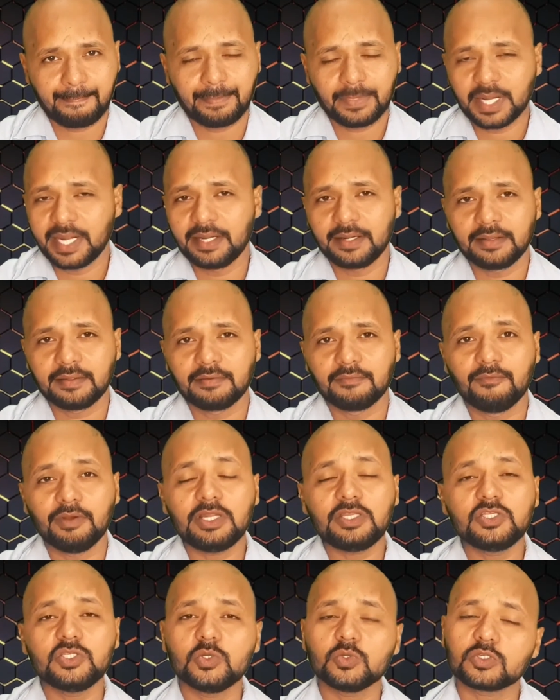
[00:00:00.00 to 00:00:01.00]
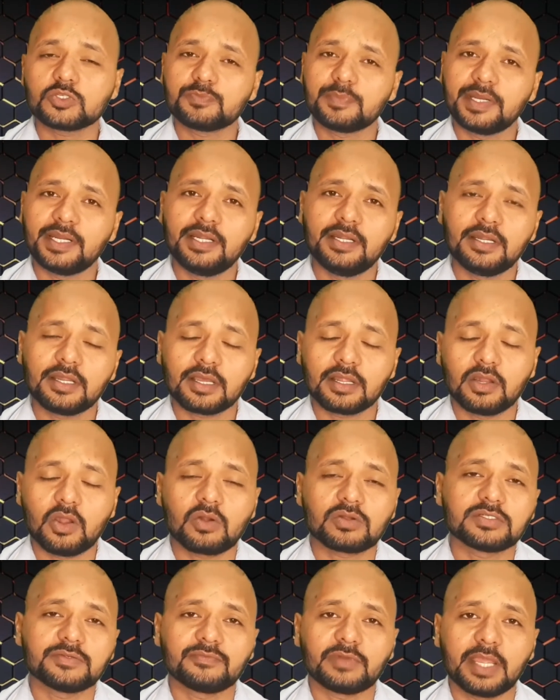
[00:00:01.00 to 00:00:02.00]
Right. Once you spend
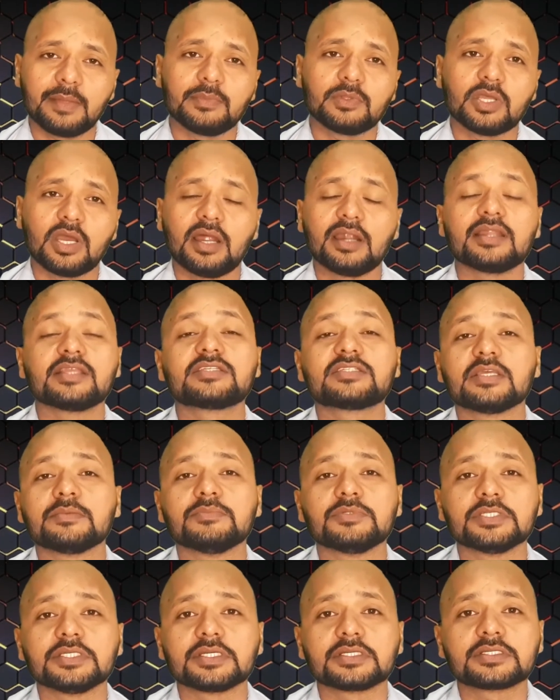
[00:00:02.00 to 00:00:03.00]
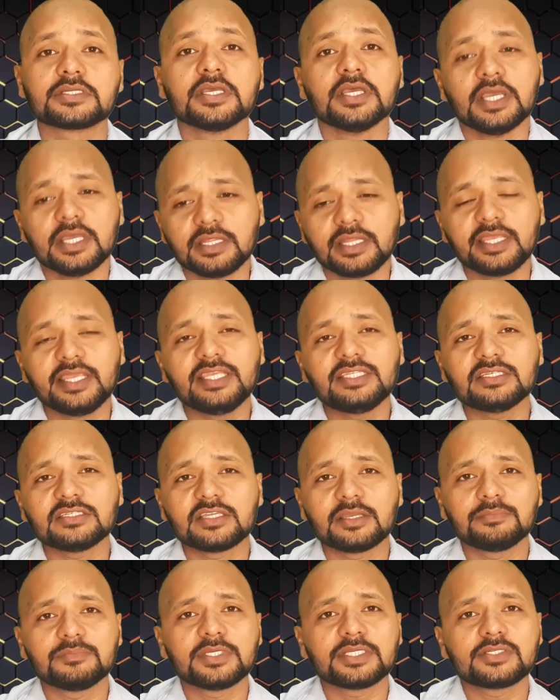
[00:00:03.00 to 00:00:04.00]
lots of time in the hardest subjects, the easier
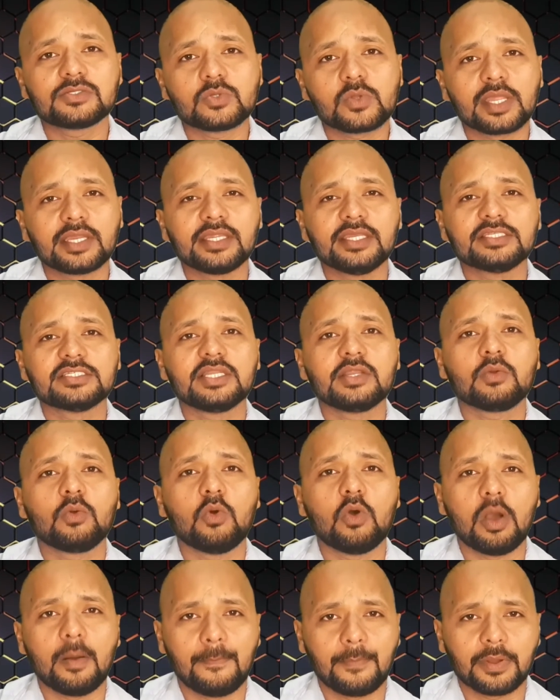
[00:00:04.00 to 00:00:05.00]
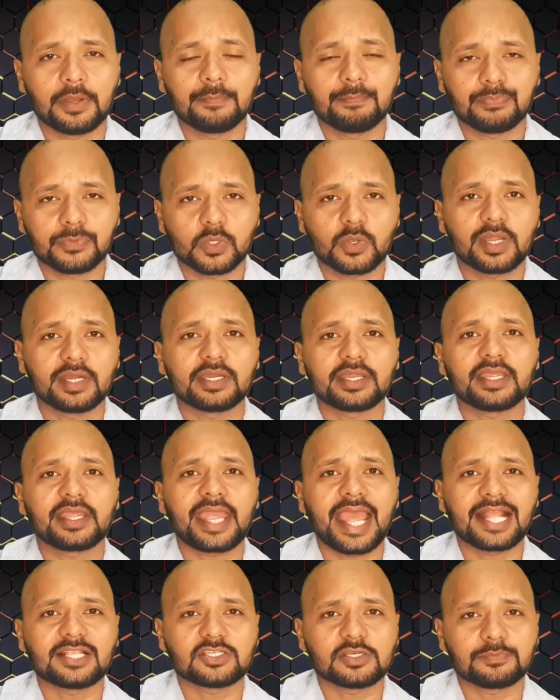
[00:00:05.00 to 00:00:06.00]
subjects you can easily go up. You can
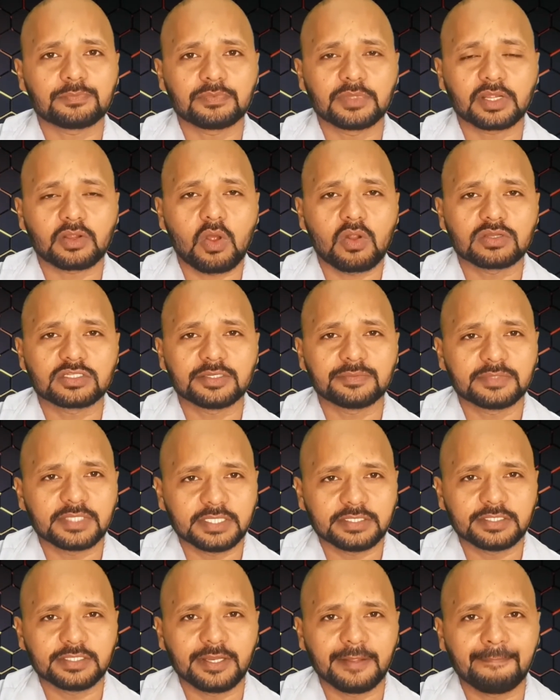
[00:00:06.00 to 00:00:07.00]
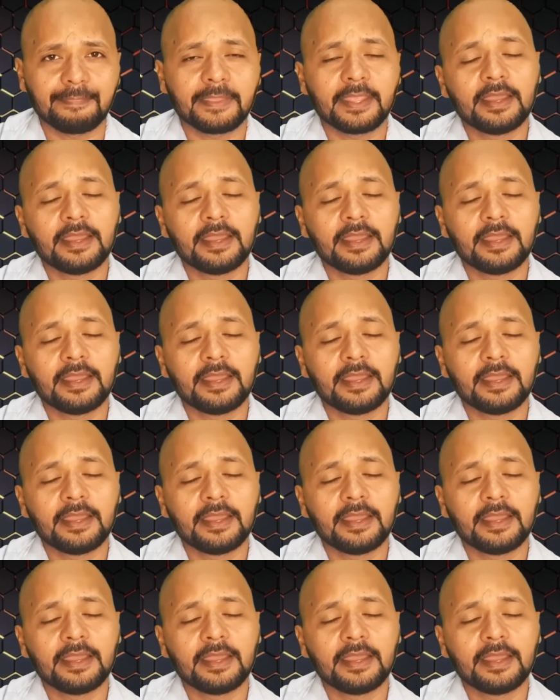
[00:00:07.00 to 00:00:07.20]
catch up the concepts easily.